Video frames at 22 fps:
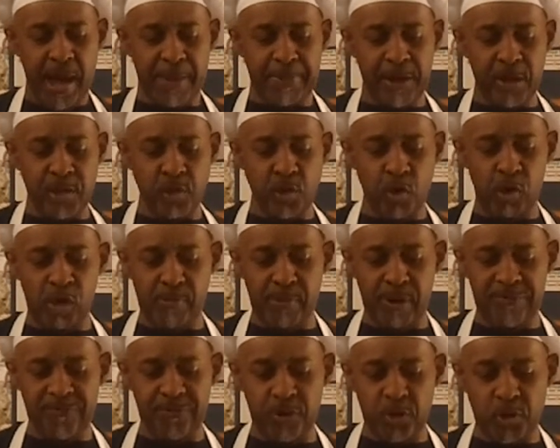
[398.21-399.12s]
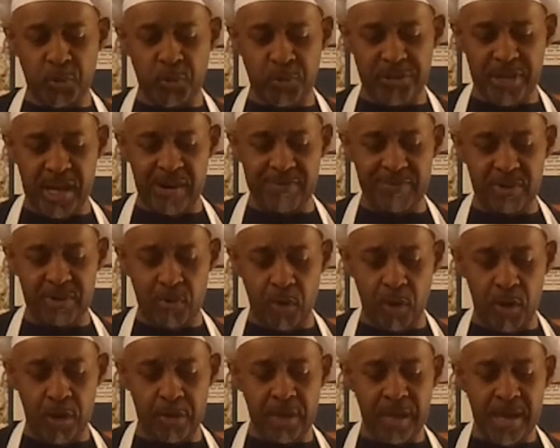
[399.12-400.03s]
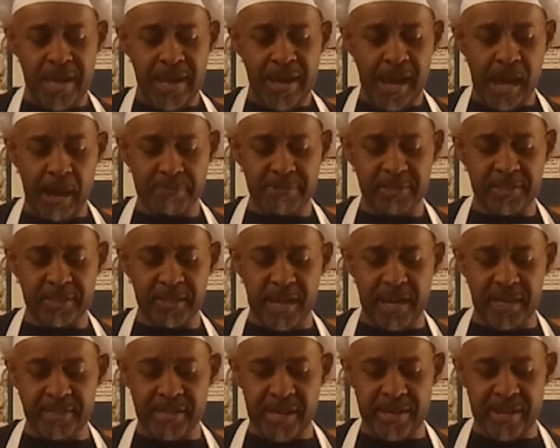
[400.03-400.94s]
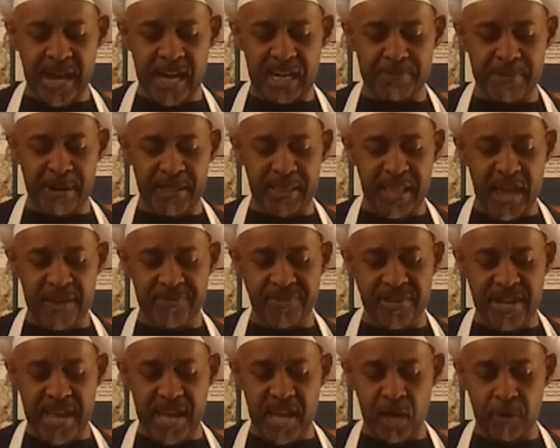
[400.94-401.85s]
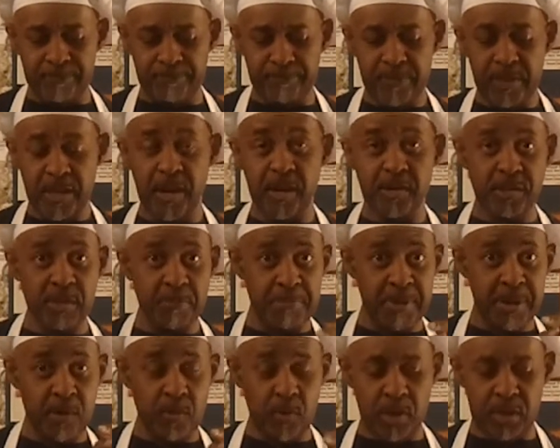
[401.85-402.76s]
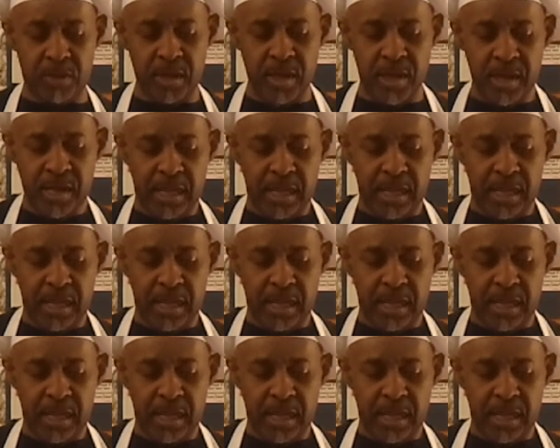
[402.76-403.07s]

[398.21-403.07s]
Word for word: I'm controlling my future with every word. I'm slaying debt out of my life now. Here's the big one.